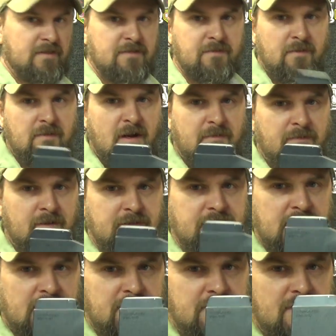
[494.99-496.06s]
for reference,
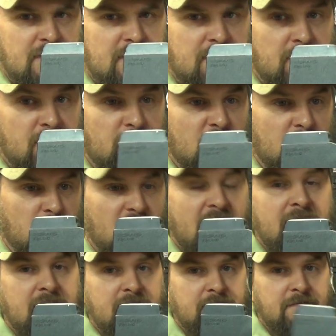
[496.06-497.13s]
here's the Gerber
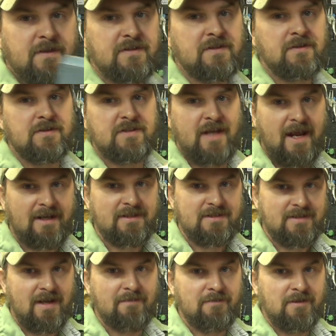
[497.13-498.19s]
branded Fiskars
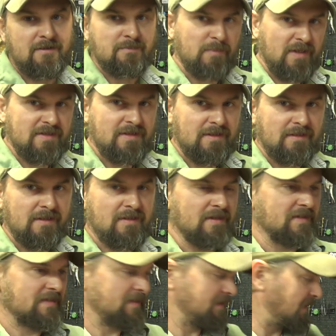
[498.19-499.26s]
X7. Basically
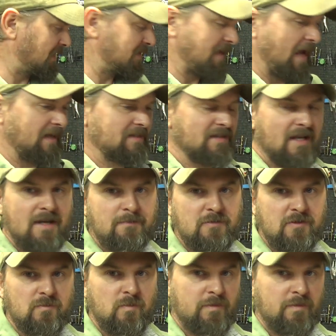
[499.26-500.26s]
this exact same, just